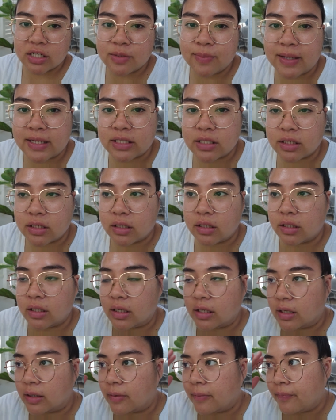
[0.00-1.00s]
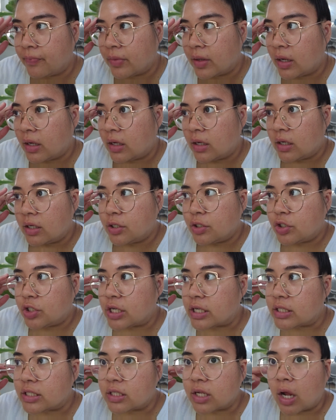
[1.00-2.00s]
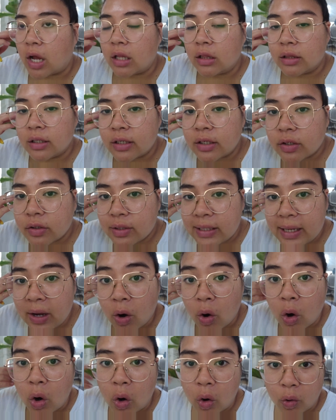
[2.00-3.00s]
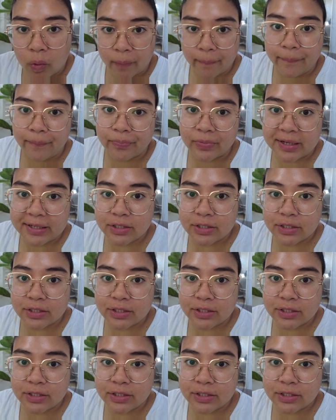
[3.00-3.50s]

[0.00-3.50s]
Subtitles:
is basically just literally a home.